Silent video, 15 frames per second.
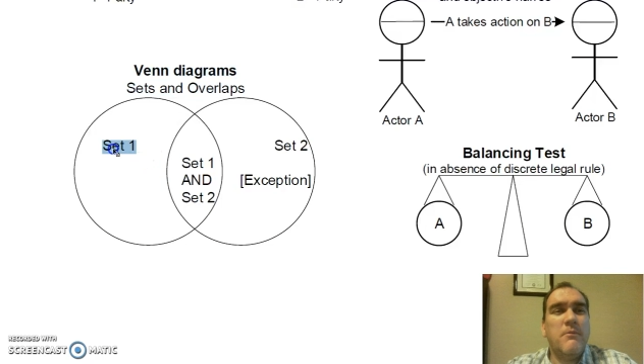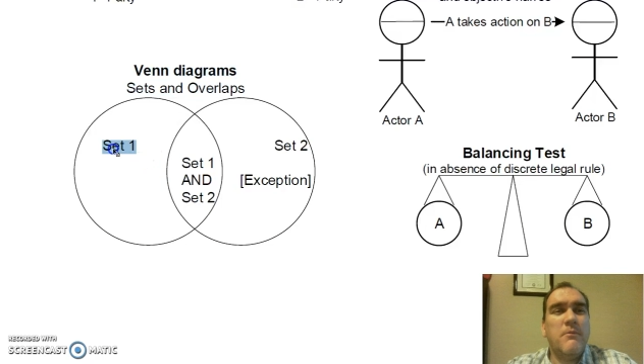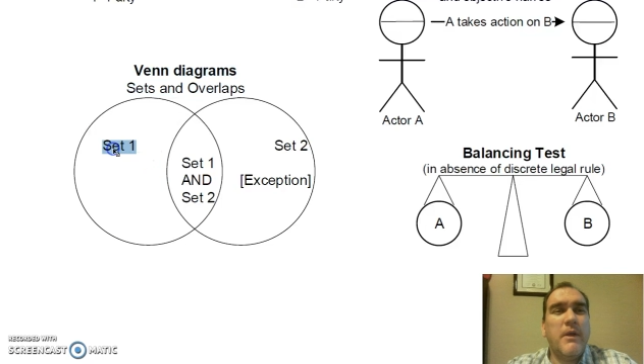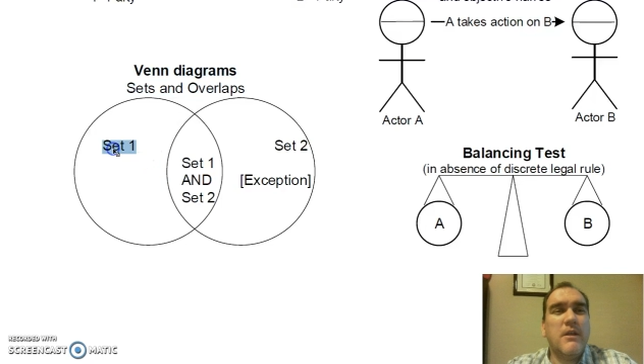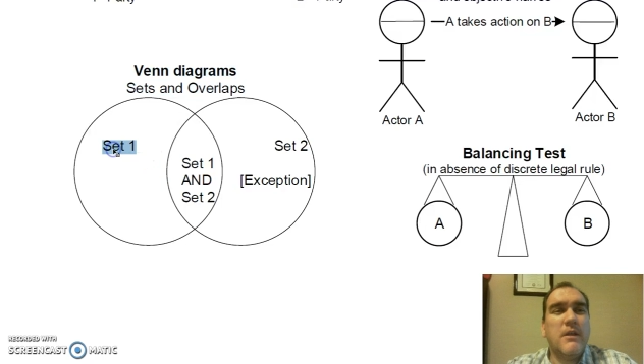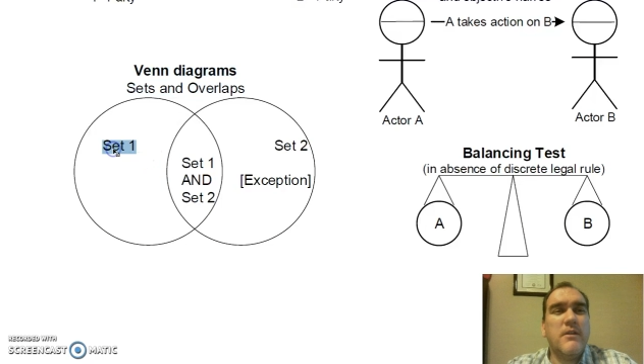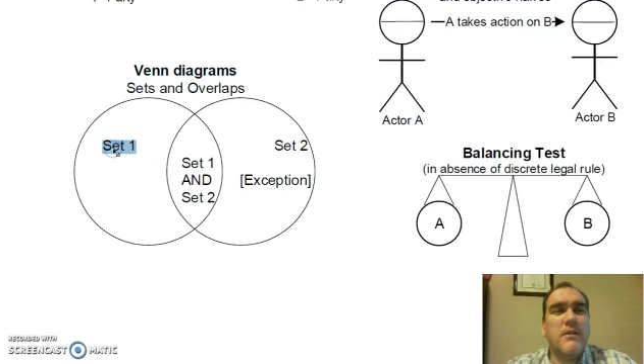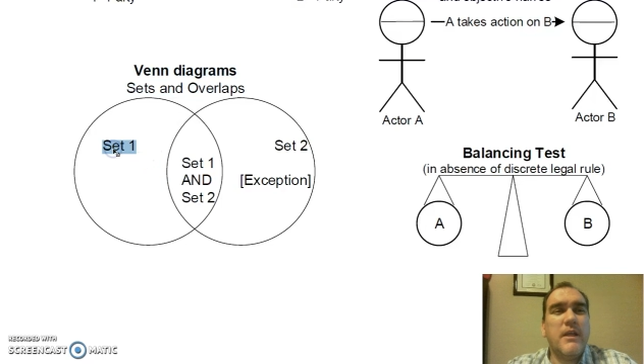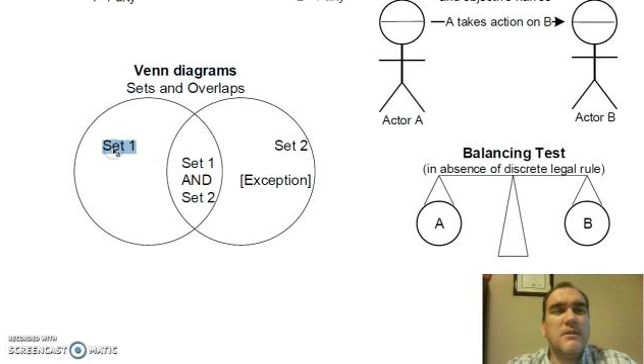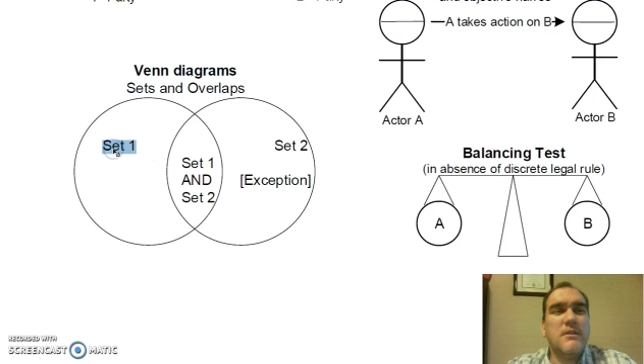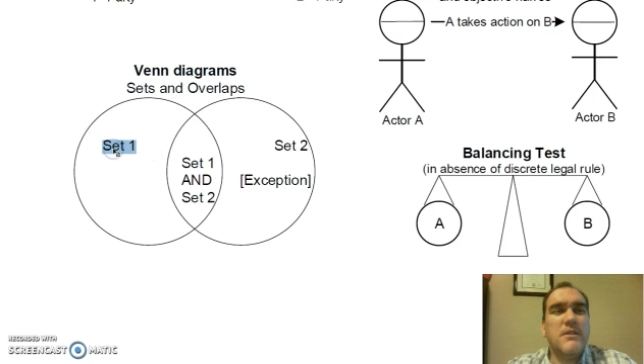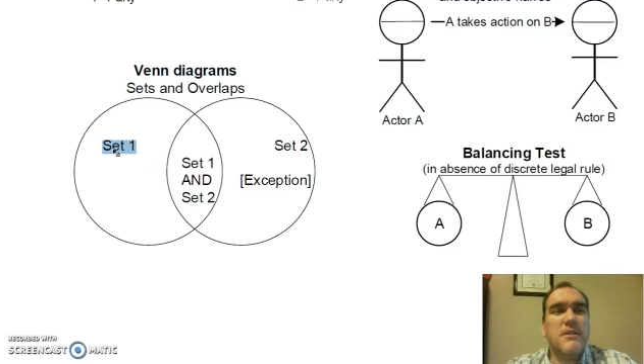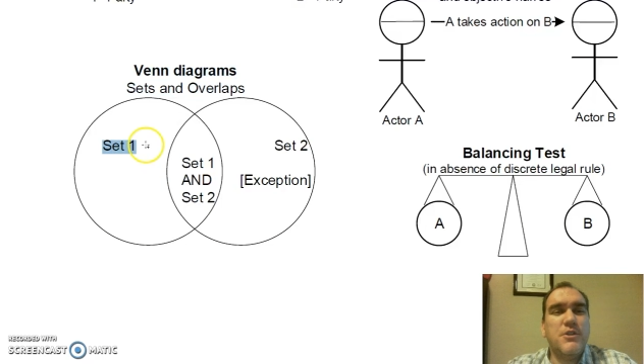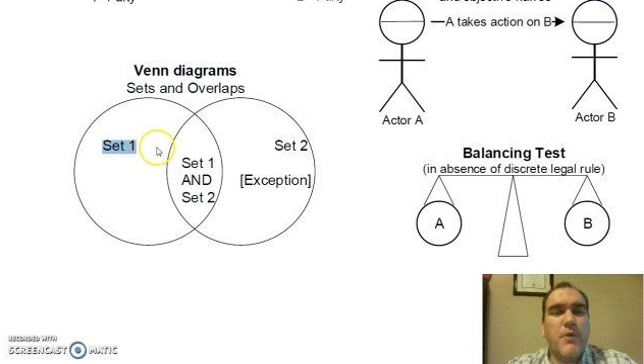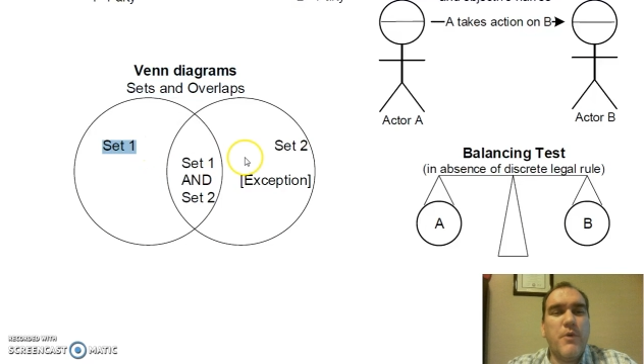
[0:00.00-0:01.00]
contain a
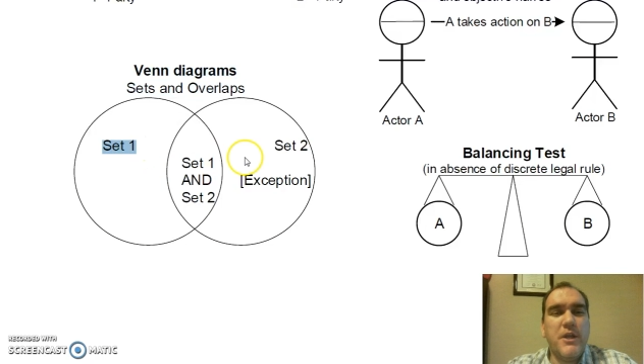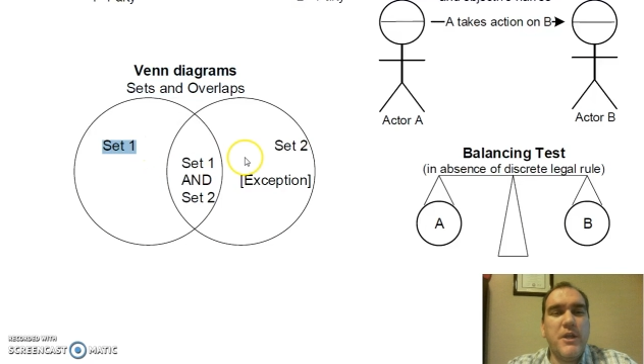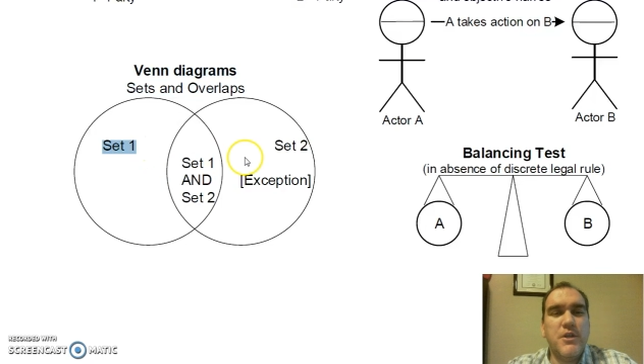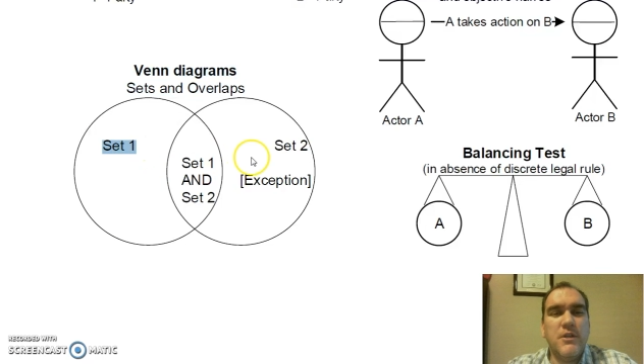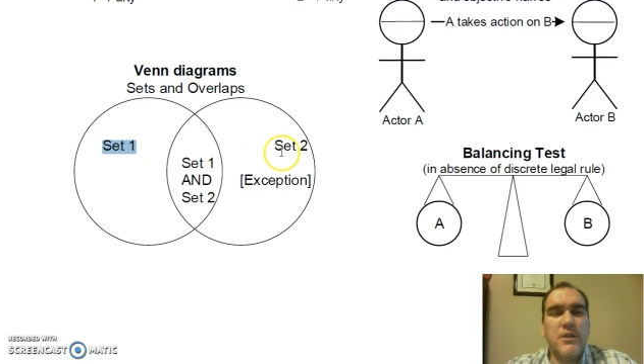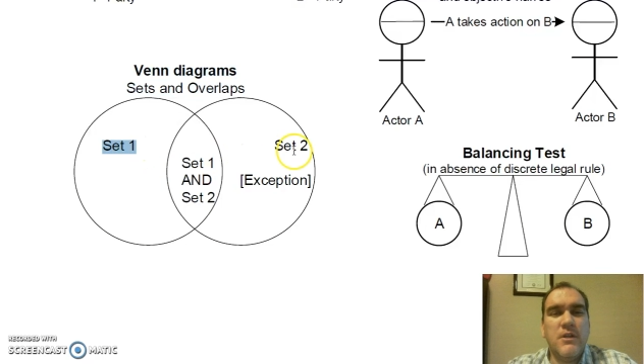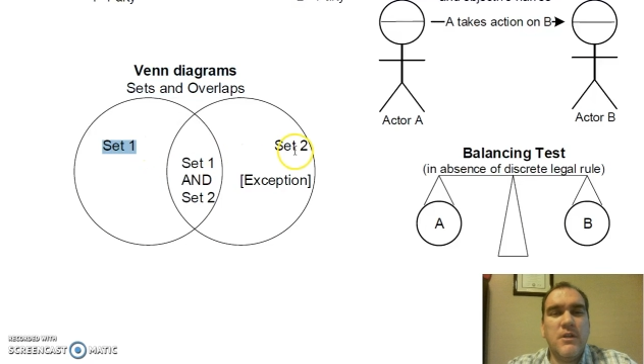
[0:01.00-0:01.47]
situation,